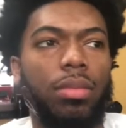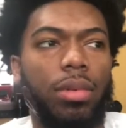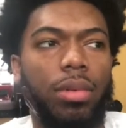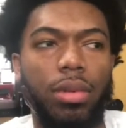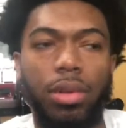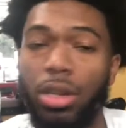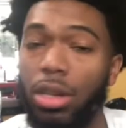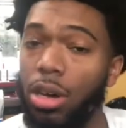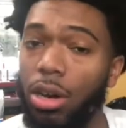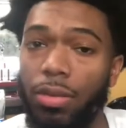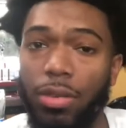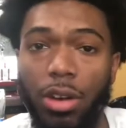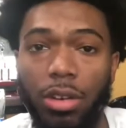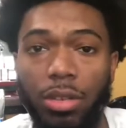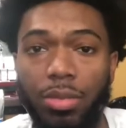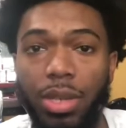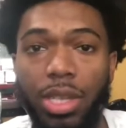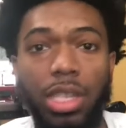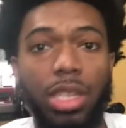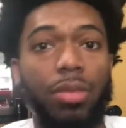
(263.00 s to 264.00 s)
Gulf Coast,
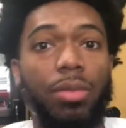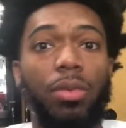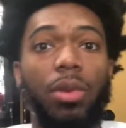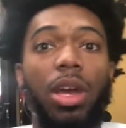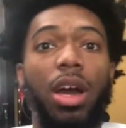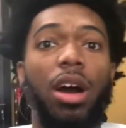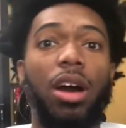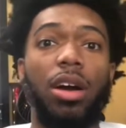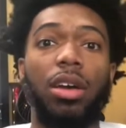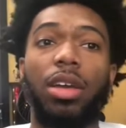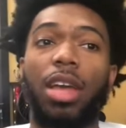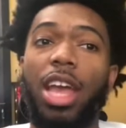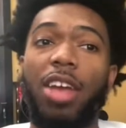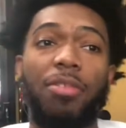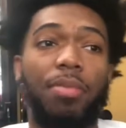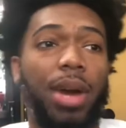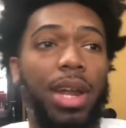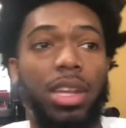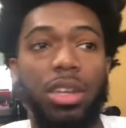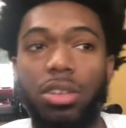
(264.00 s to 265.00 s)
Mississippi,
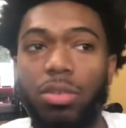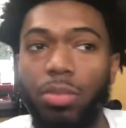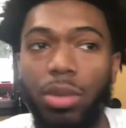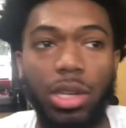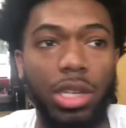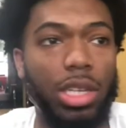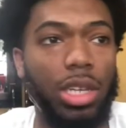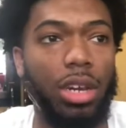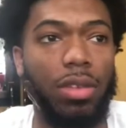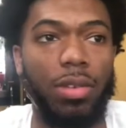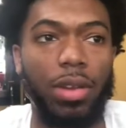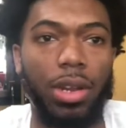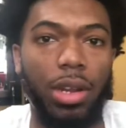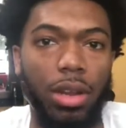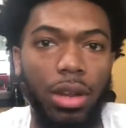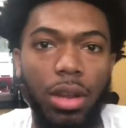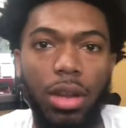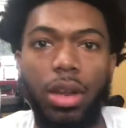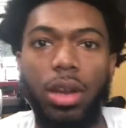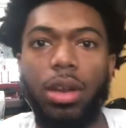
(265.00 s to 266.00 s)
everybody use Booksy over here.
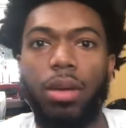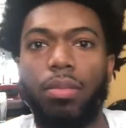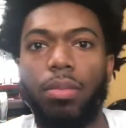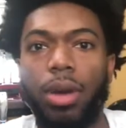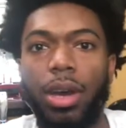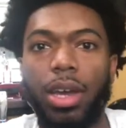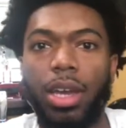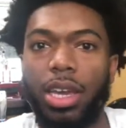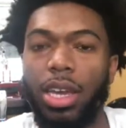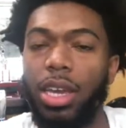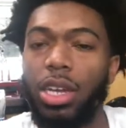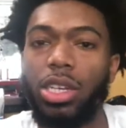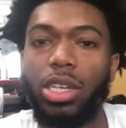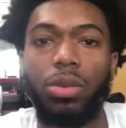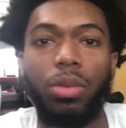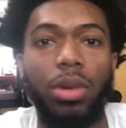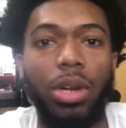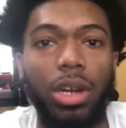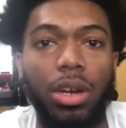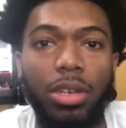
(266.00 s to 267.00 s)
But get you
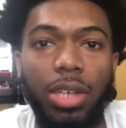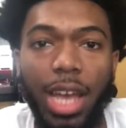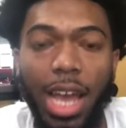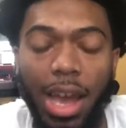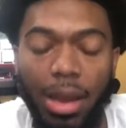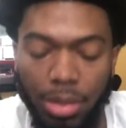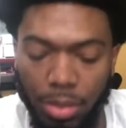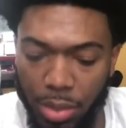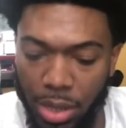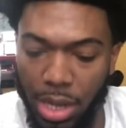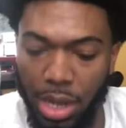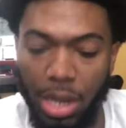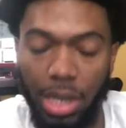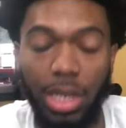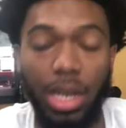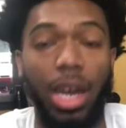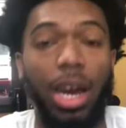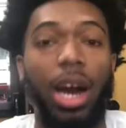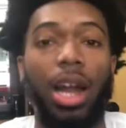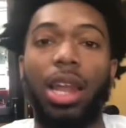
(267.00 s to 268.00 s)
one of those apps because
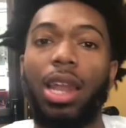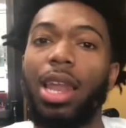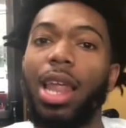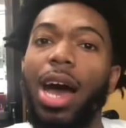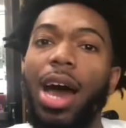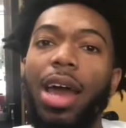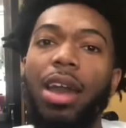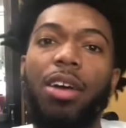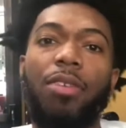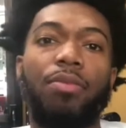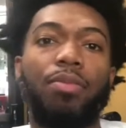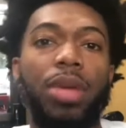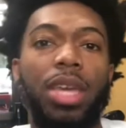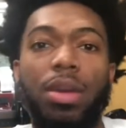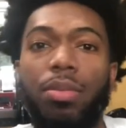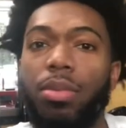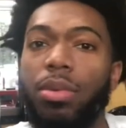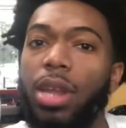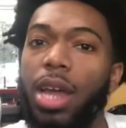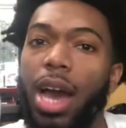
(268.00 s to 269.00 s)
a lot of
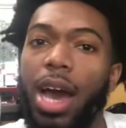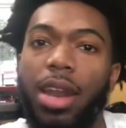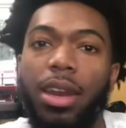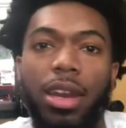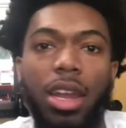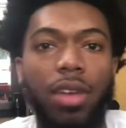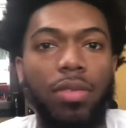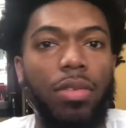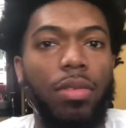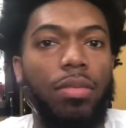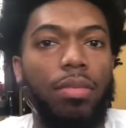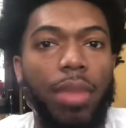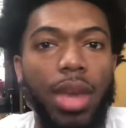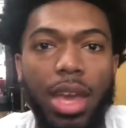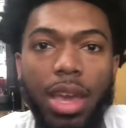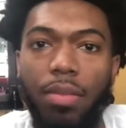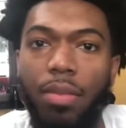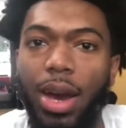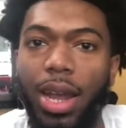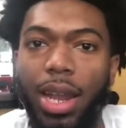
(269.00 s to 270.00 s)
people that I never met in
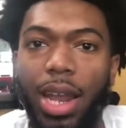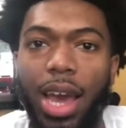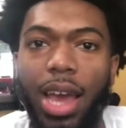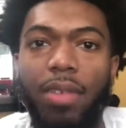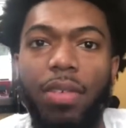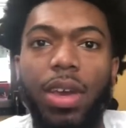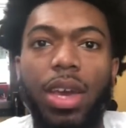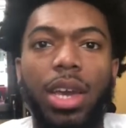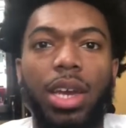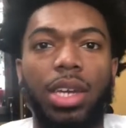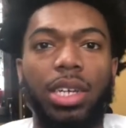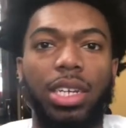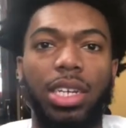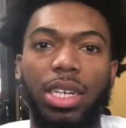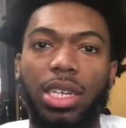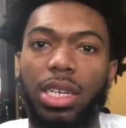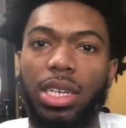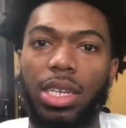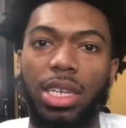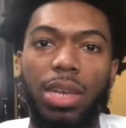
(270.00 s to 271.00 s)
my life
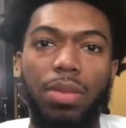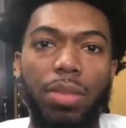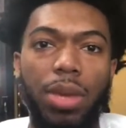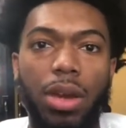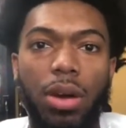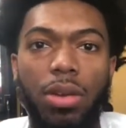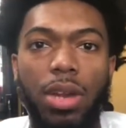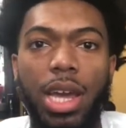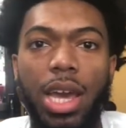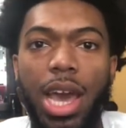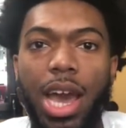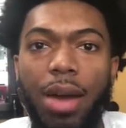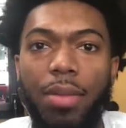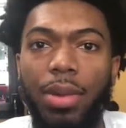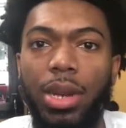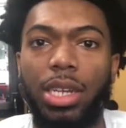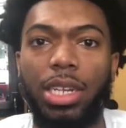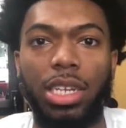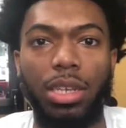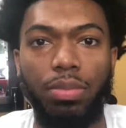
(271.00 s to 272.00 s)
just see me on that app
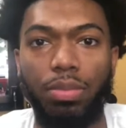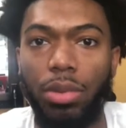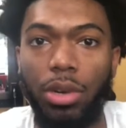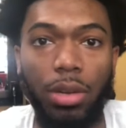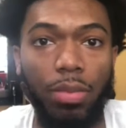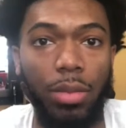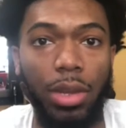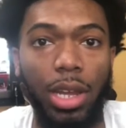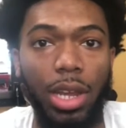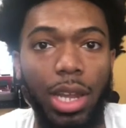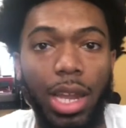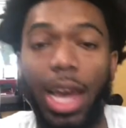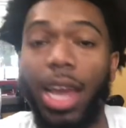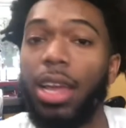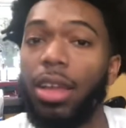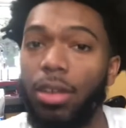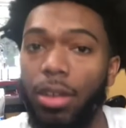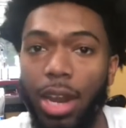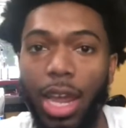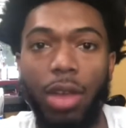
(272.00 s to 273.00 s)
and just book me. Like,
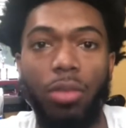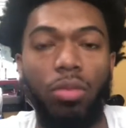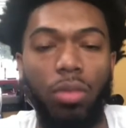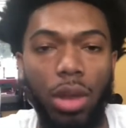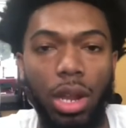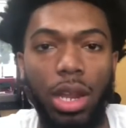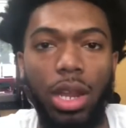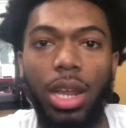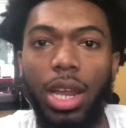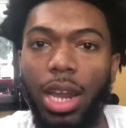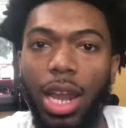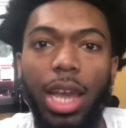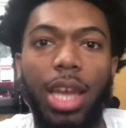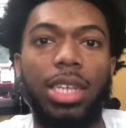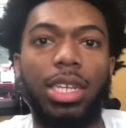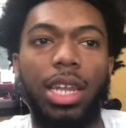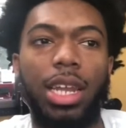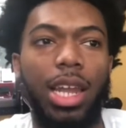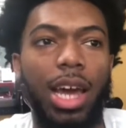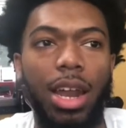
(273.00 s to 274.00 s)
they really, like, it's a
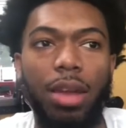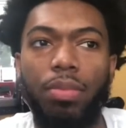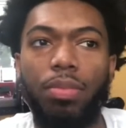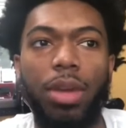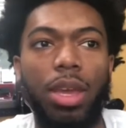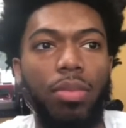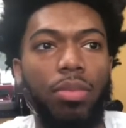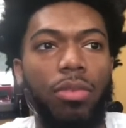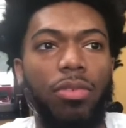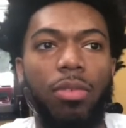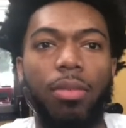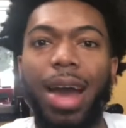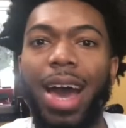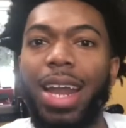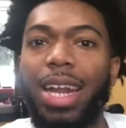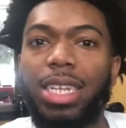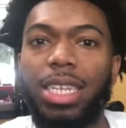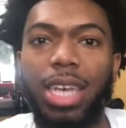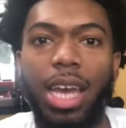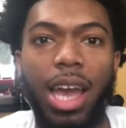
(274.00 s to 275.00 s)
lot of people from out
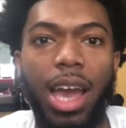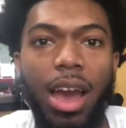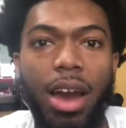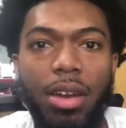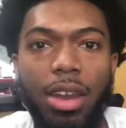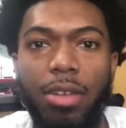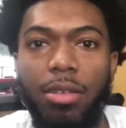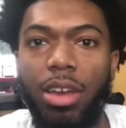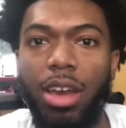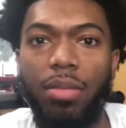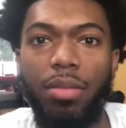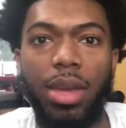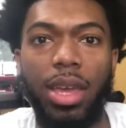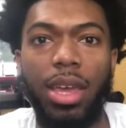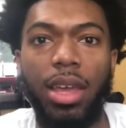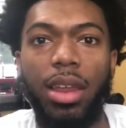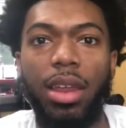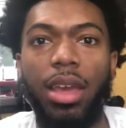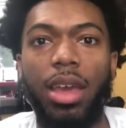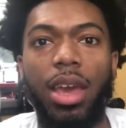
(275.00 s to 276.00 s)
of town, they come
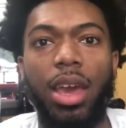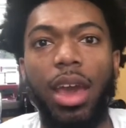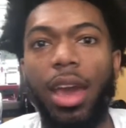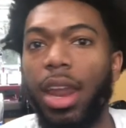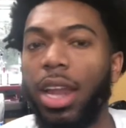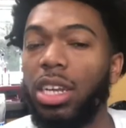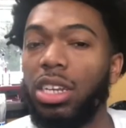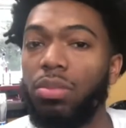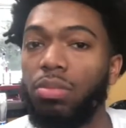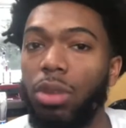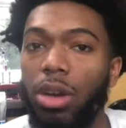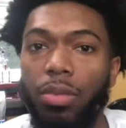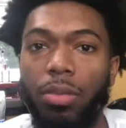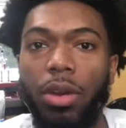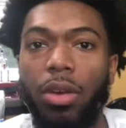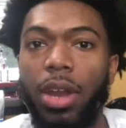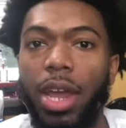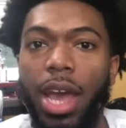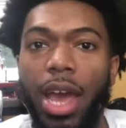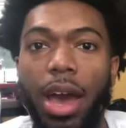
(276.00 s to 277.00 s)
in, they just book me on
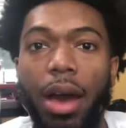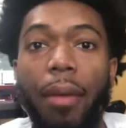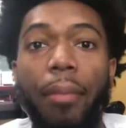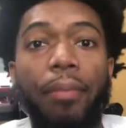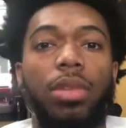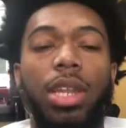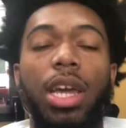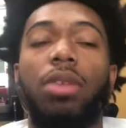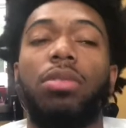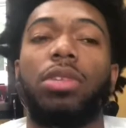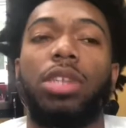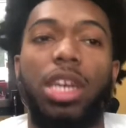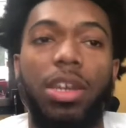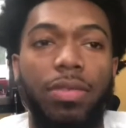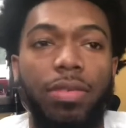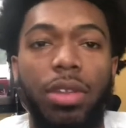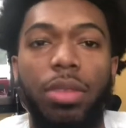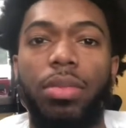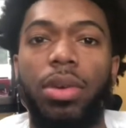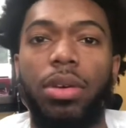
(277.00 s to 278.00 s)
the app. That would
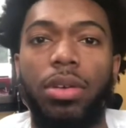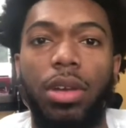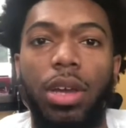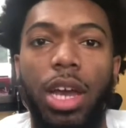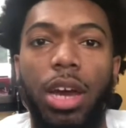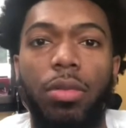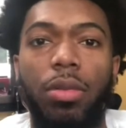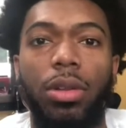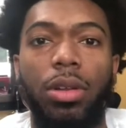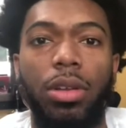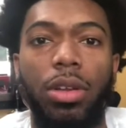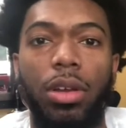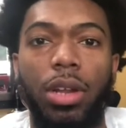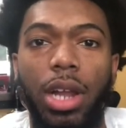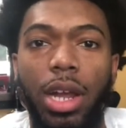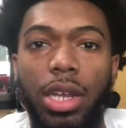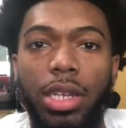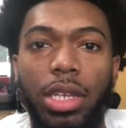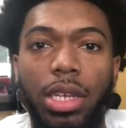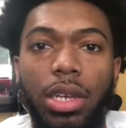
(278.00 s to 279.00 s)
definitely help clear your
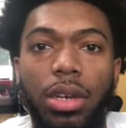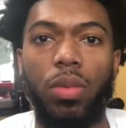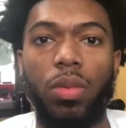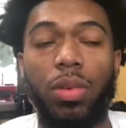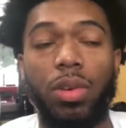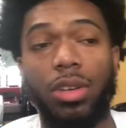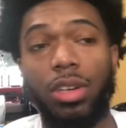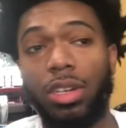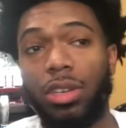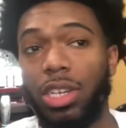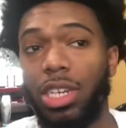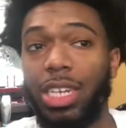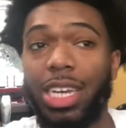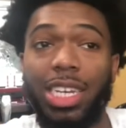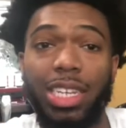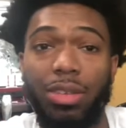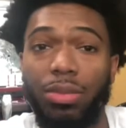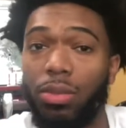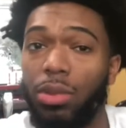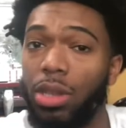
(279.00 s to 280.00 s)
clientele.
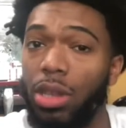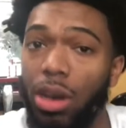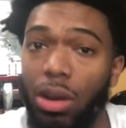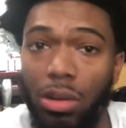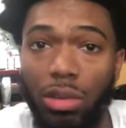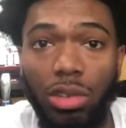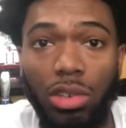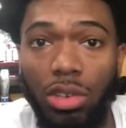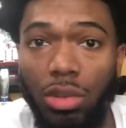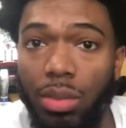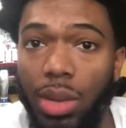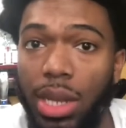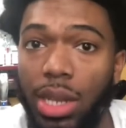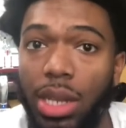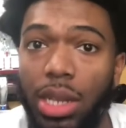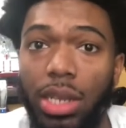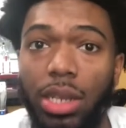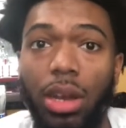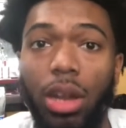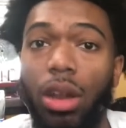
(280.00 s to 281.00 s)
Just with those two
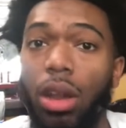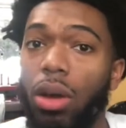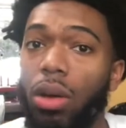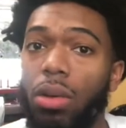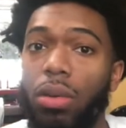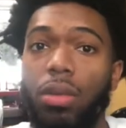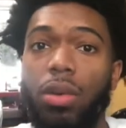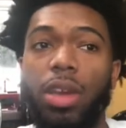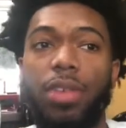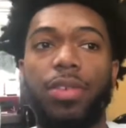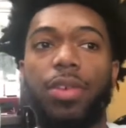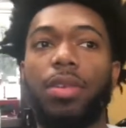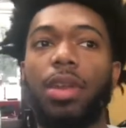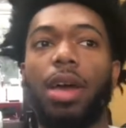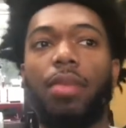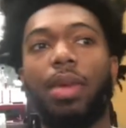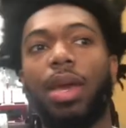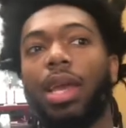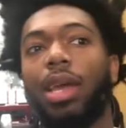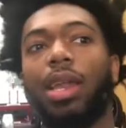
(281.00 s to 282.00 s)
methods alone, if you're not
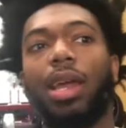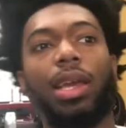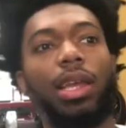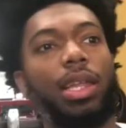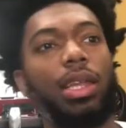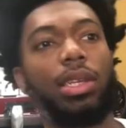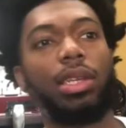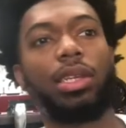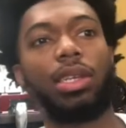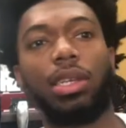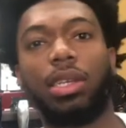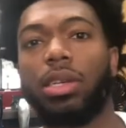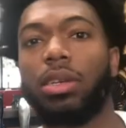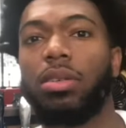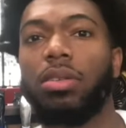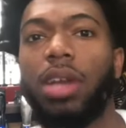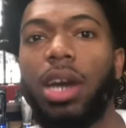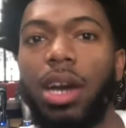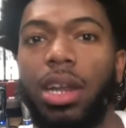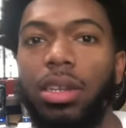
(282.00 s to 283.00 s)
making like at least
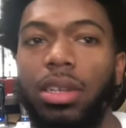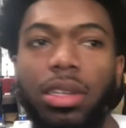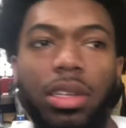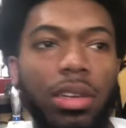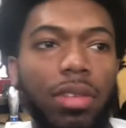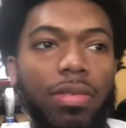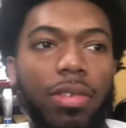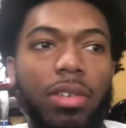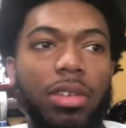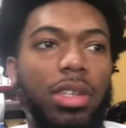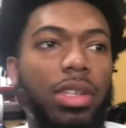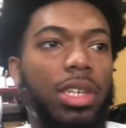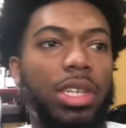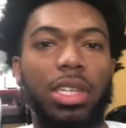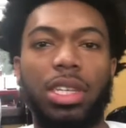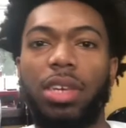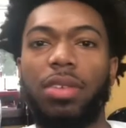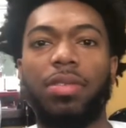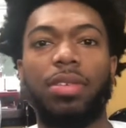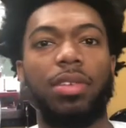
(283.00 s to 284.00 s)
$600 in your first 6,
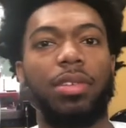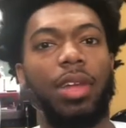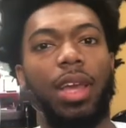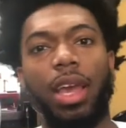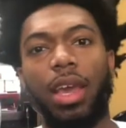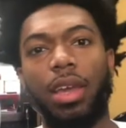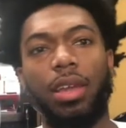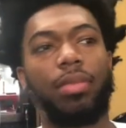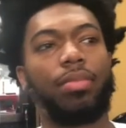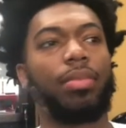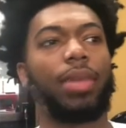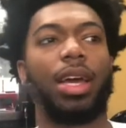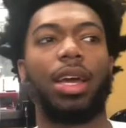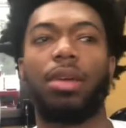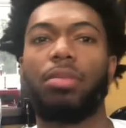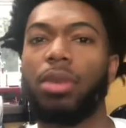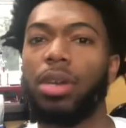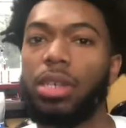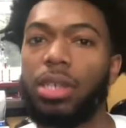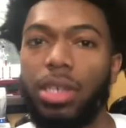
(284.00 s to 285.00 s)
7, 8,
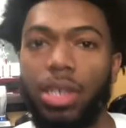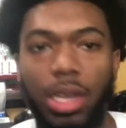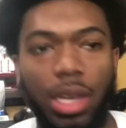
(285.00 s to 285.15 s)
9 months,